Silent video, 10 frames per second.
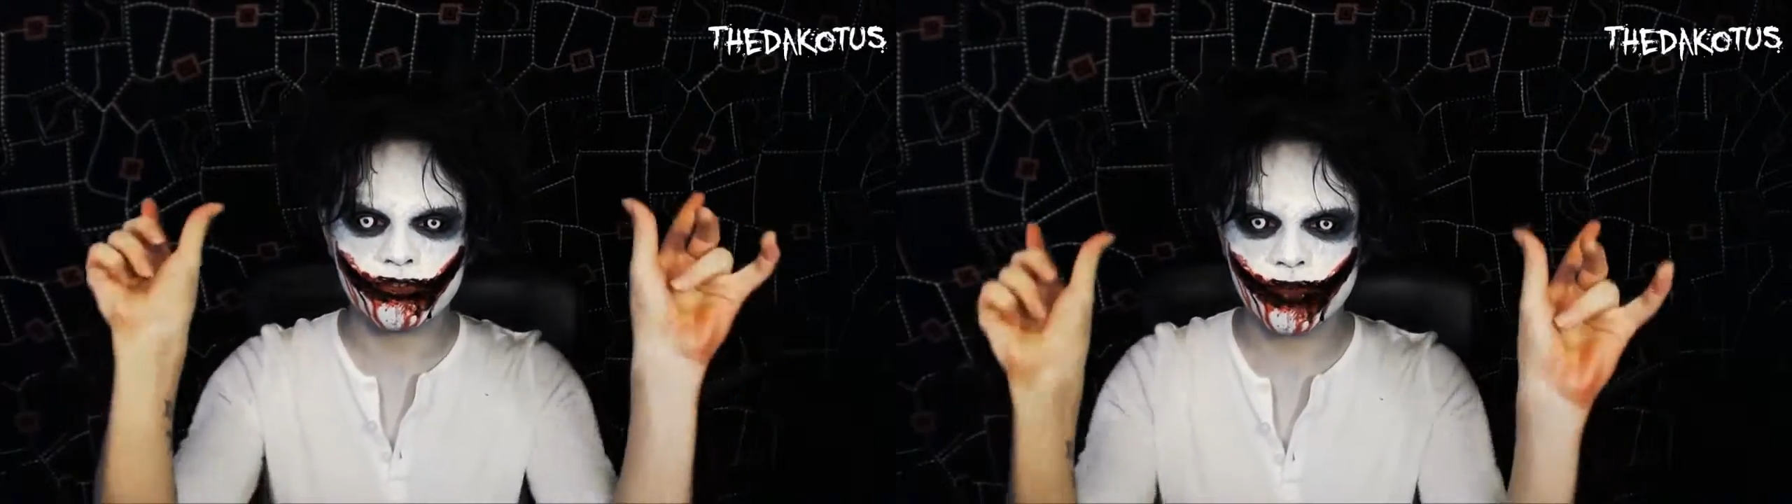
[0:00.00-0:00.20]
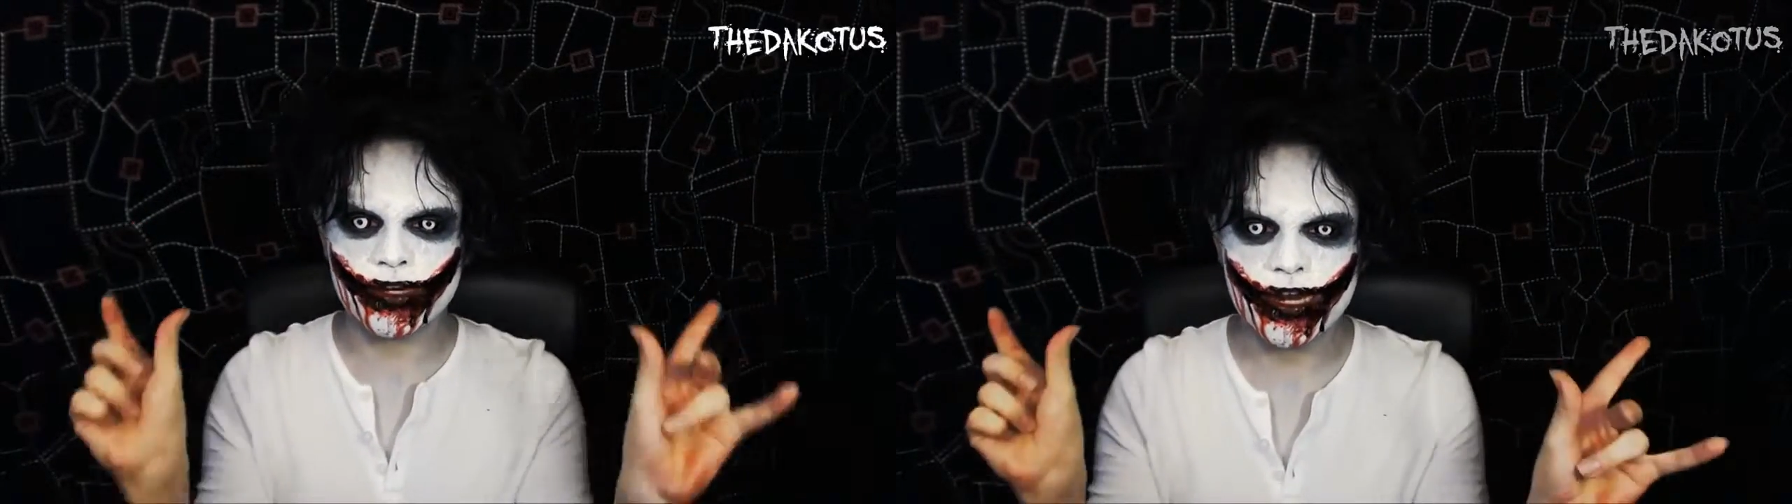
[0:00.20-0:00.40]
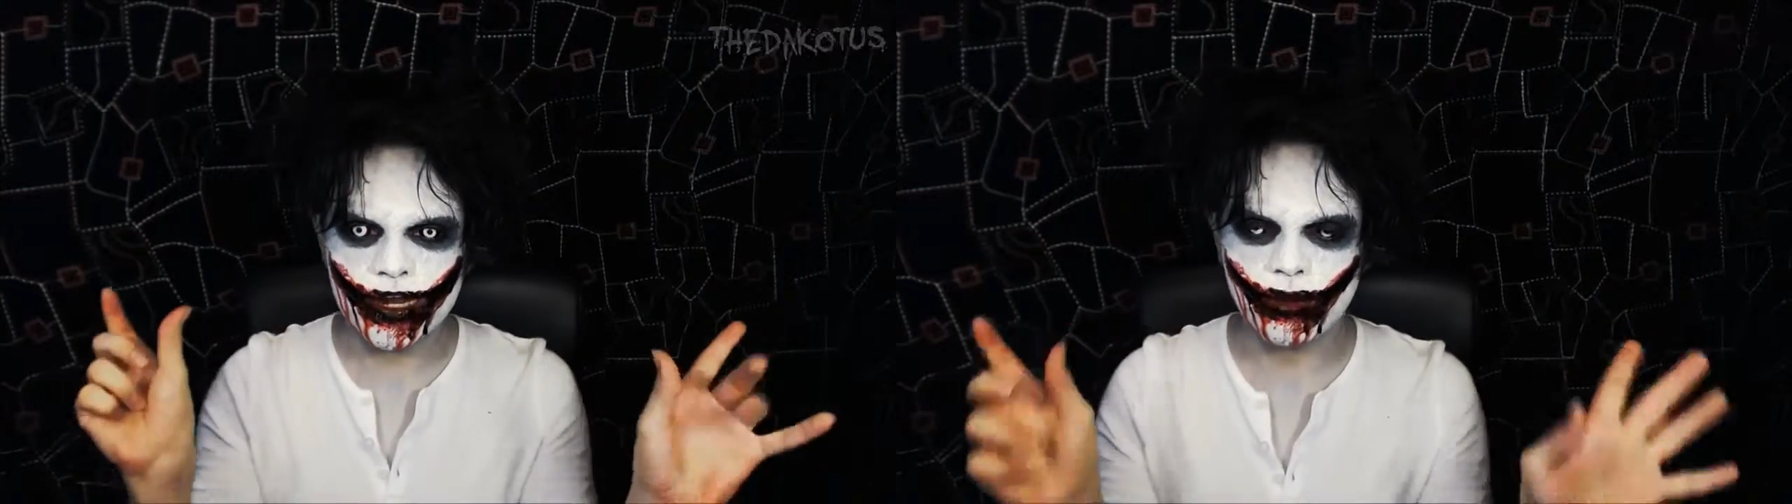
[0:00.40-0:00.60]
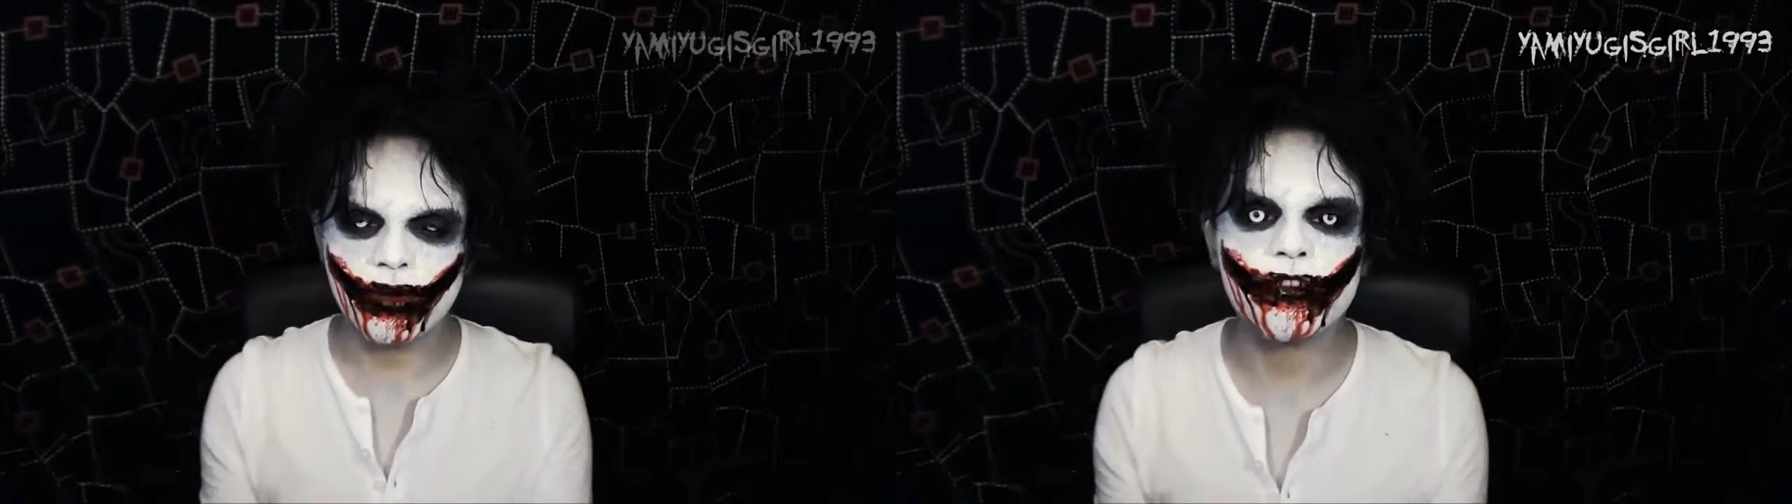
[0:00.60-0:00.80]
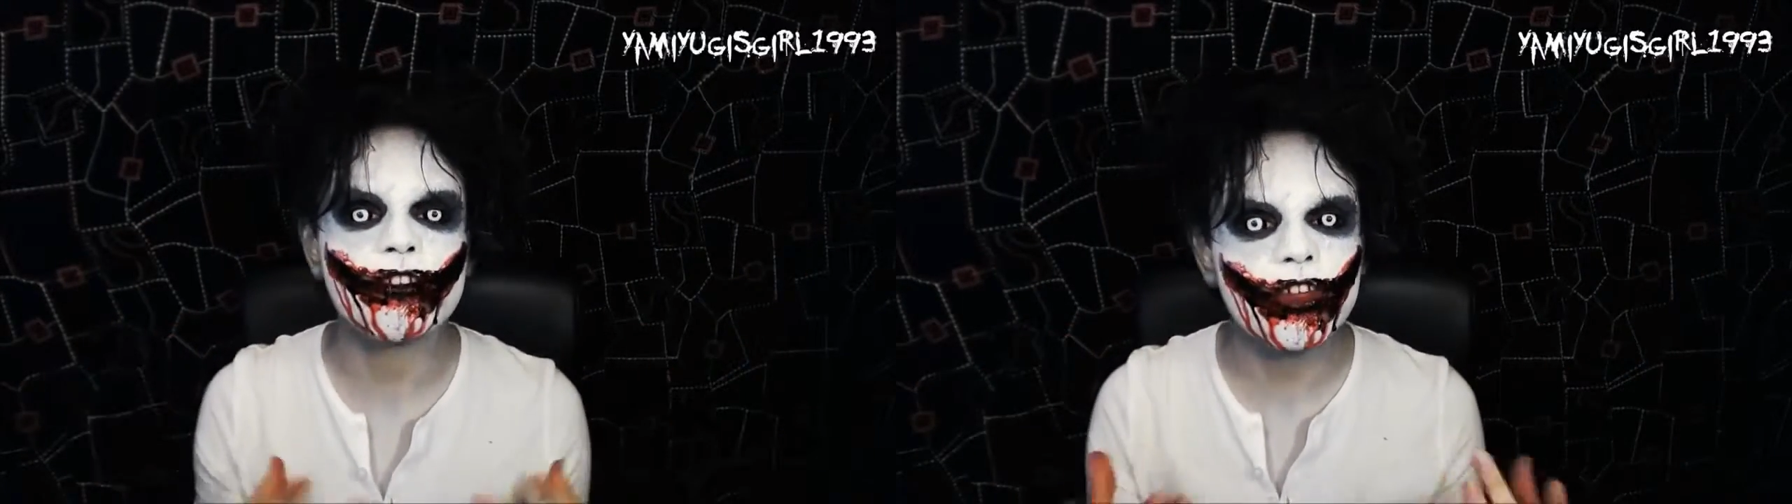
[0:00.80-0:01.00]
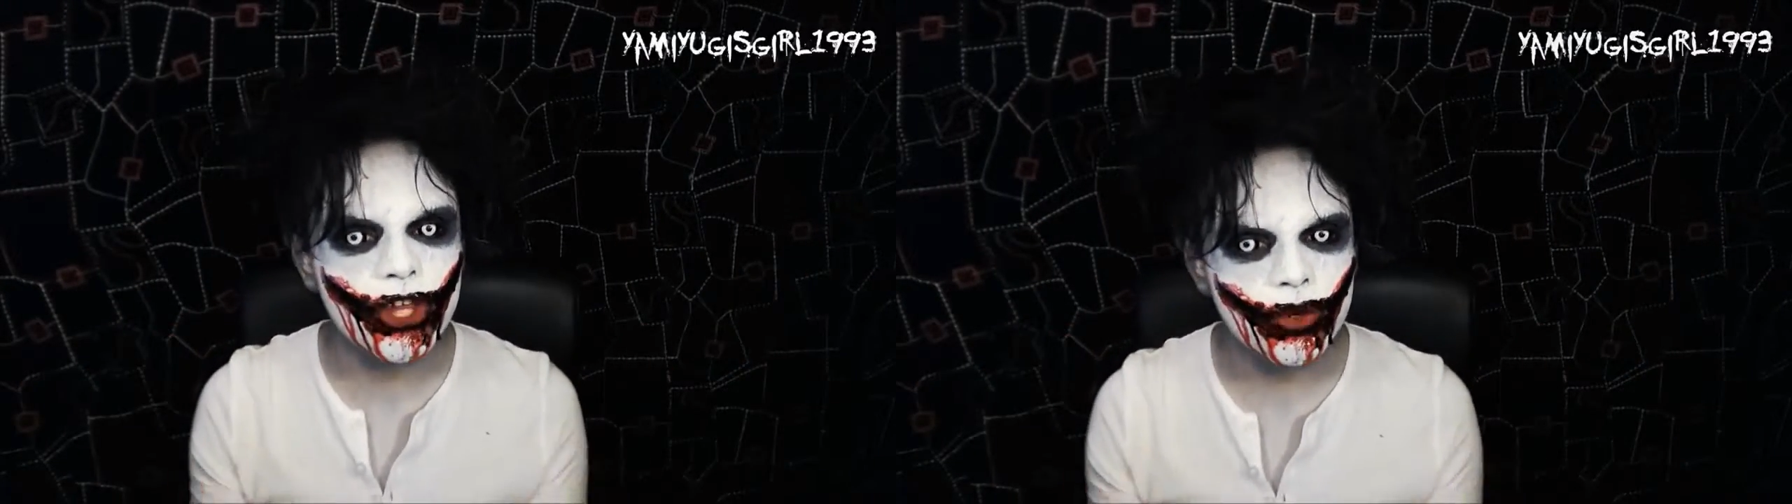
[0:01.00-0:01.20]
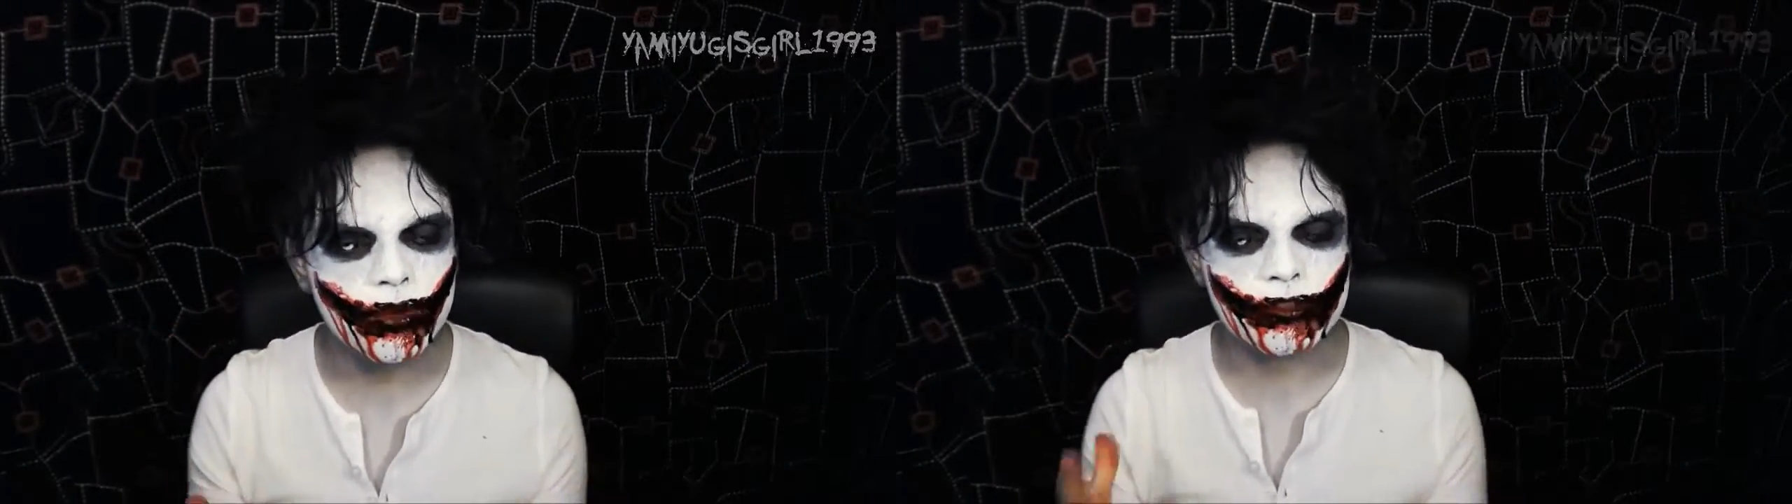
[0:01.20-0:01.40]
screen now a few